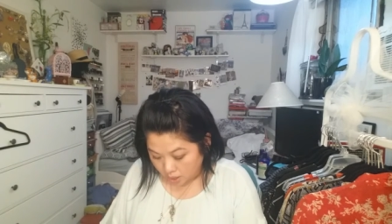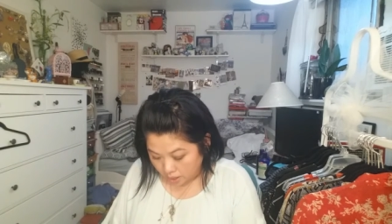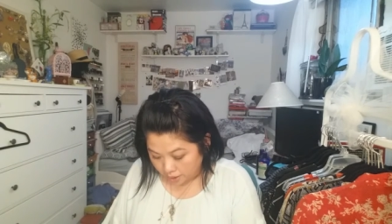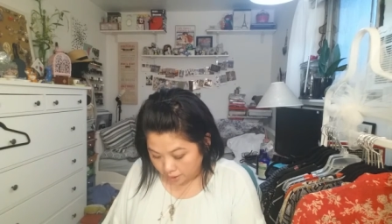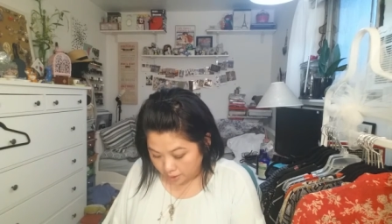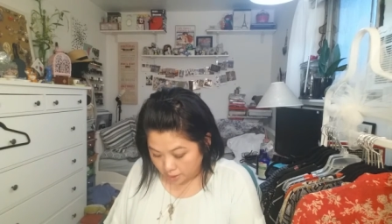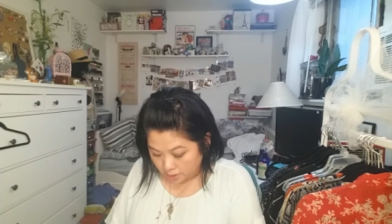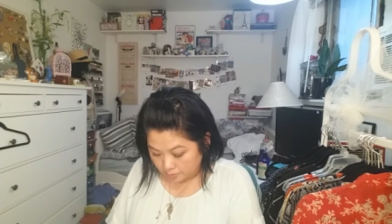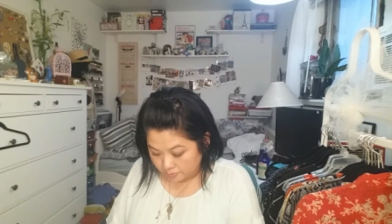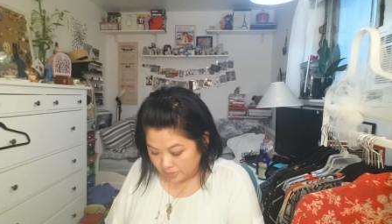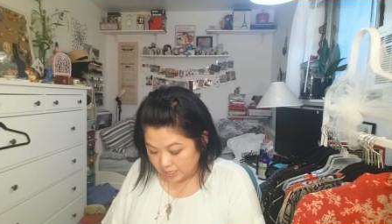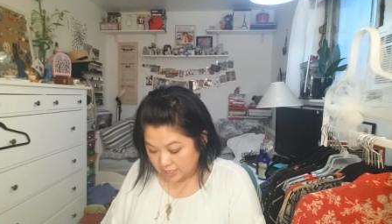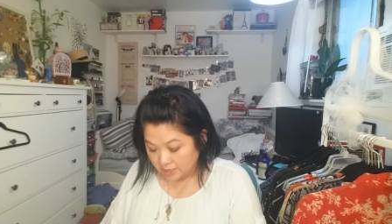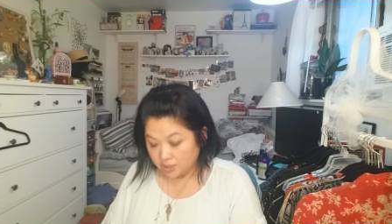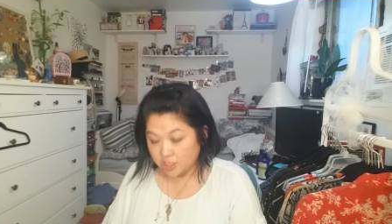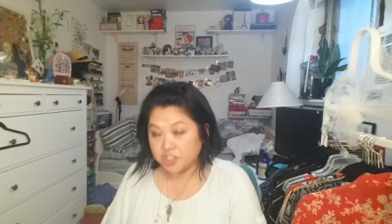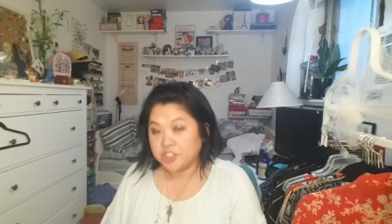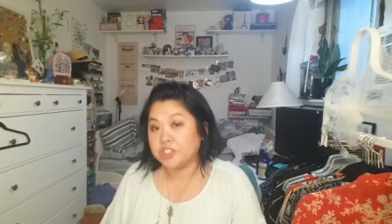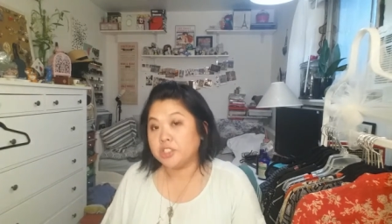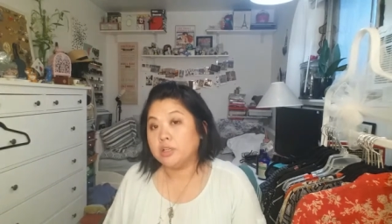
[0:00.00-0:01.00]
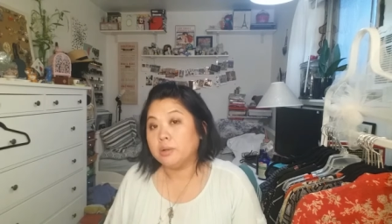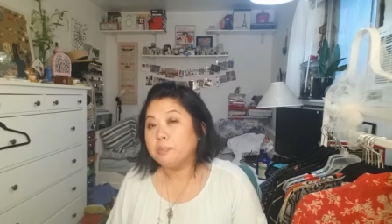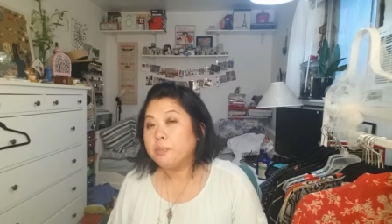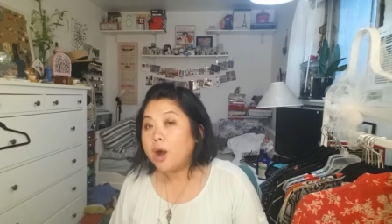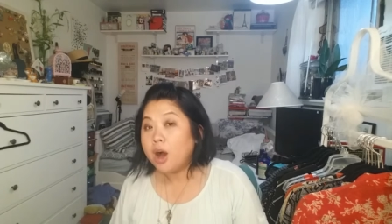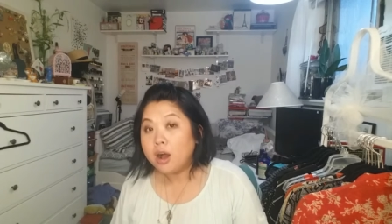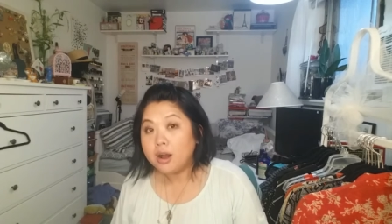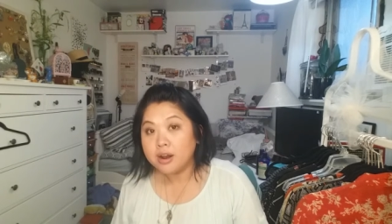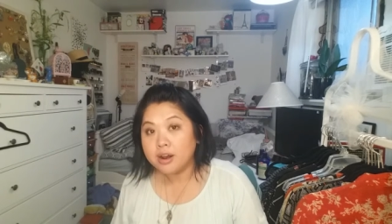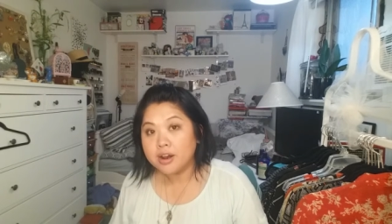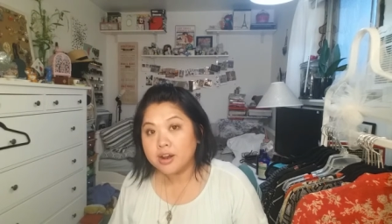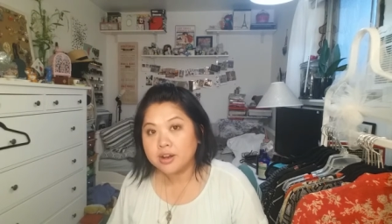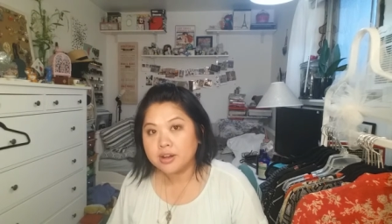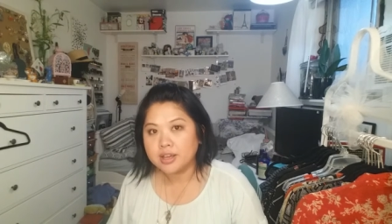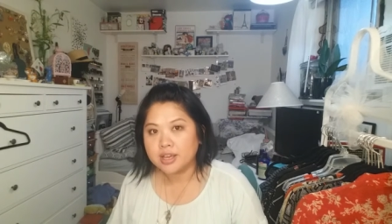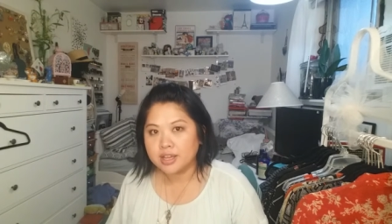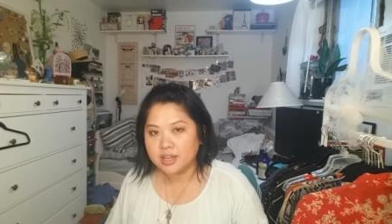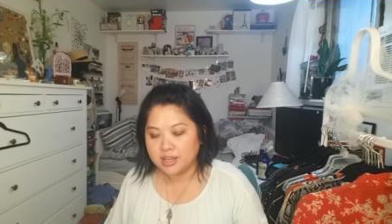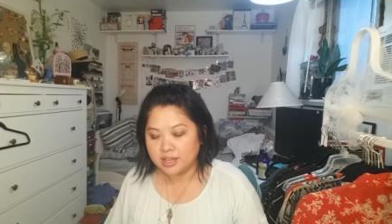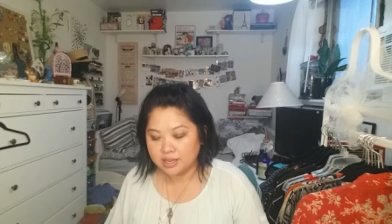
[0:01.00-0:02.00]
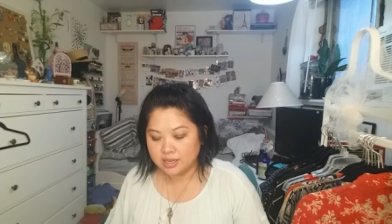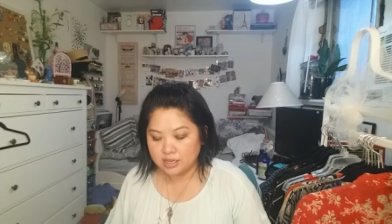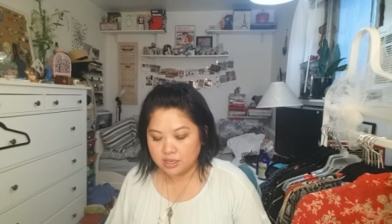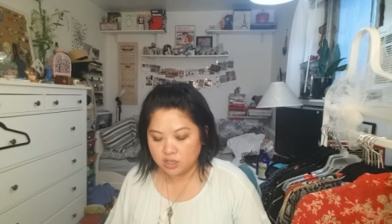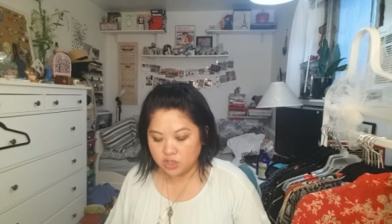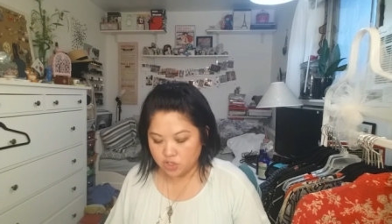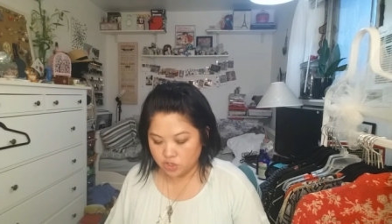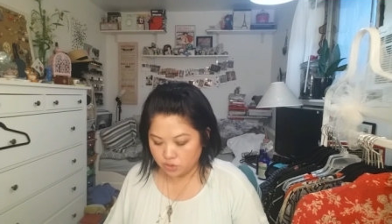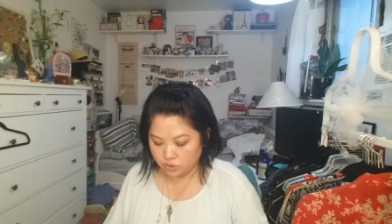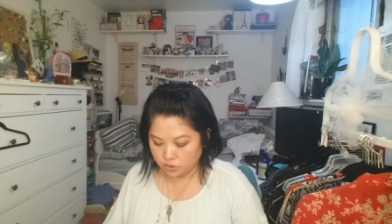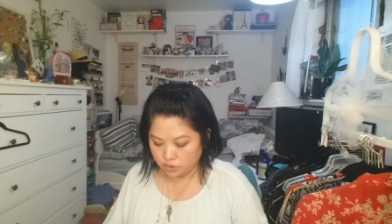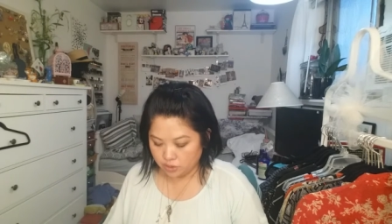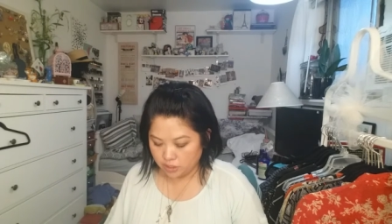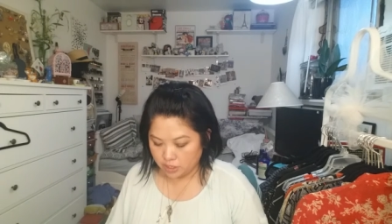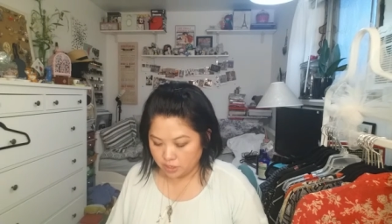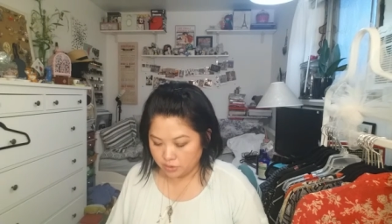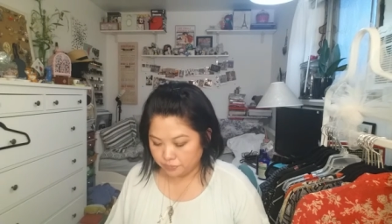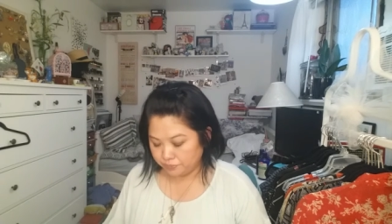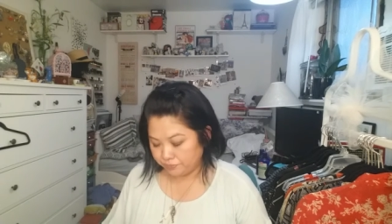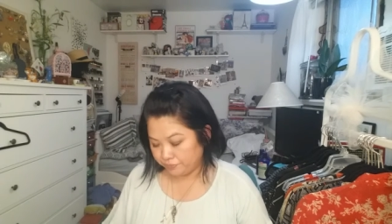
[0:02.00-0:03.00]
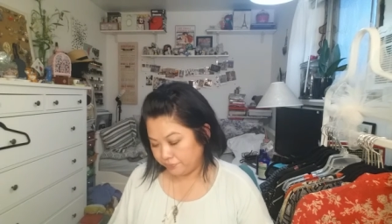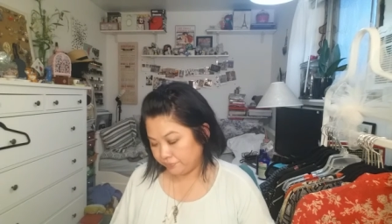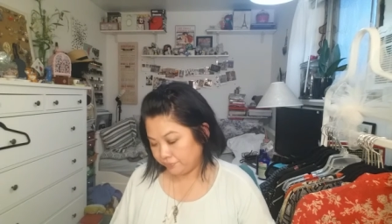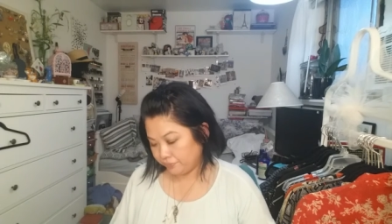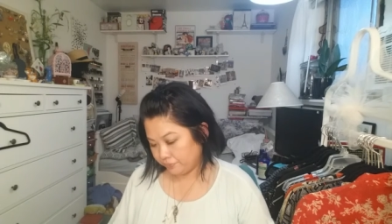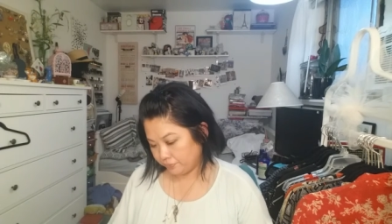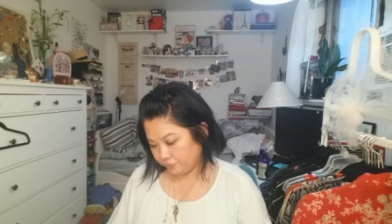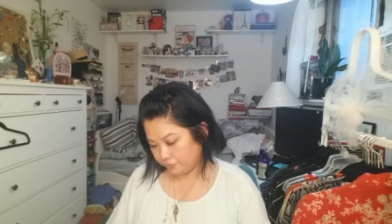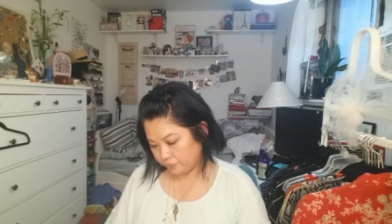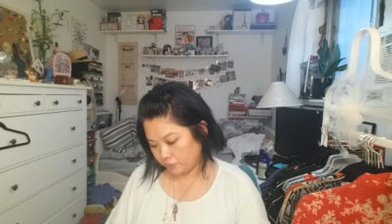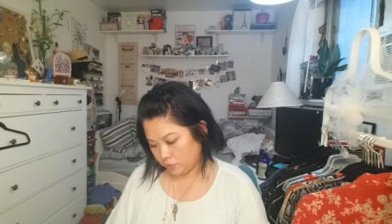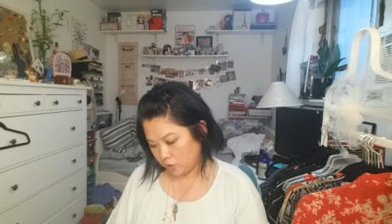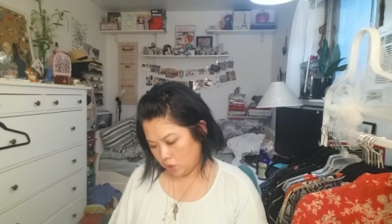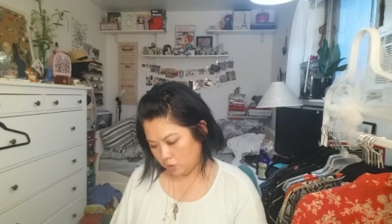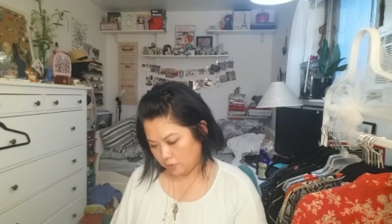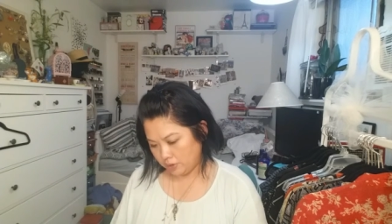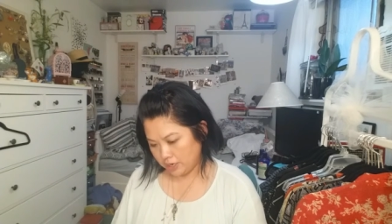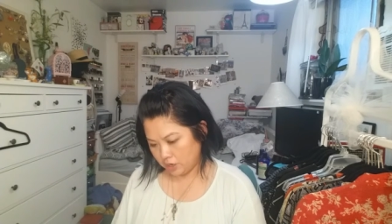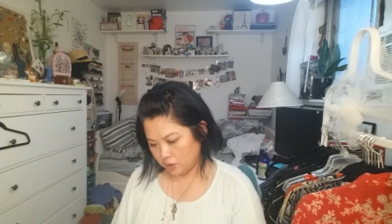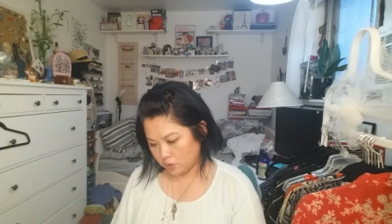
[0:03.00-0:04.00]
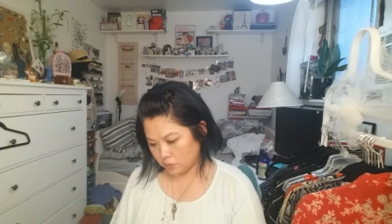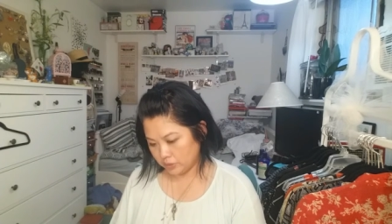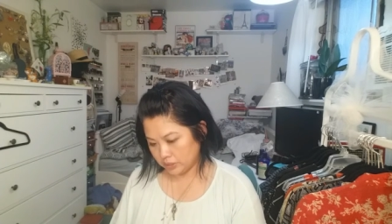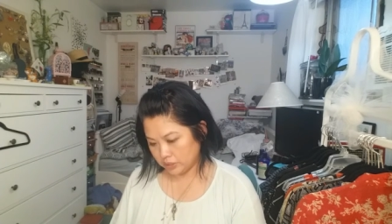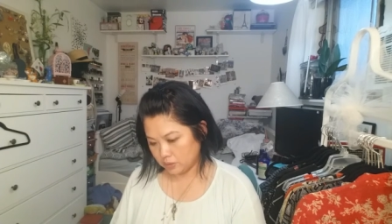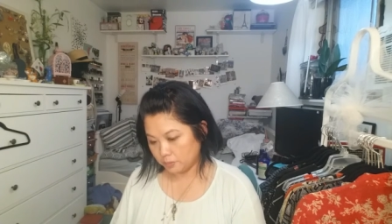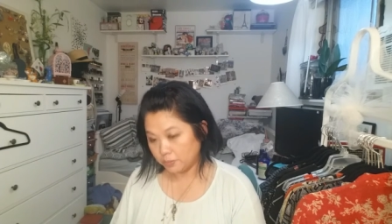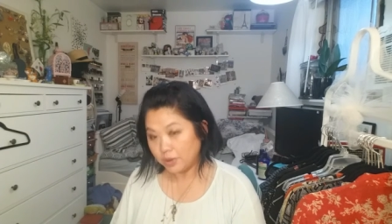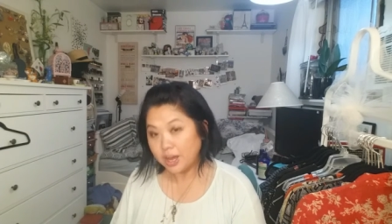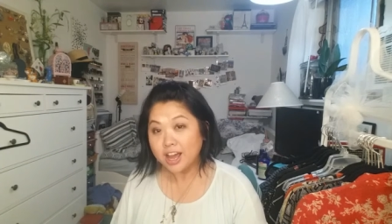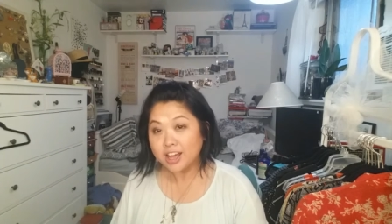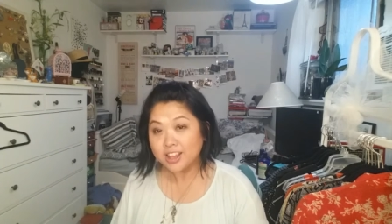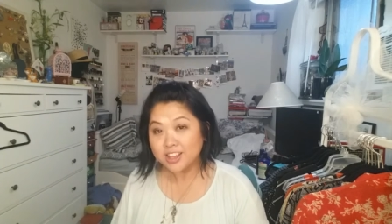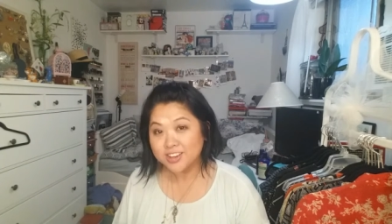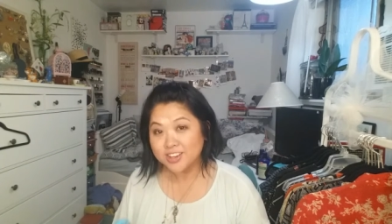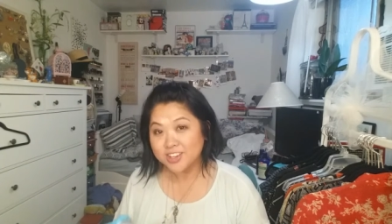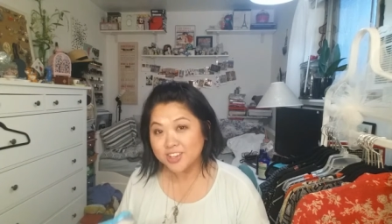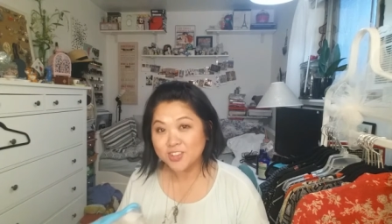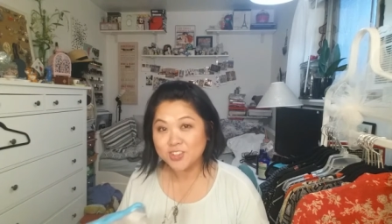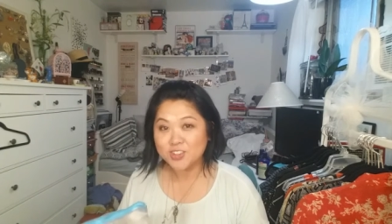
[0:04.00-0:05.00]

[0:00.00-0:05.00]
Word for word: uh, eat lunch in the park and, you, you know, you don't want anyone to bother you.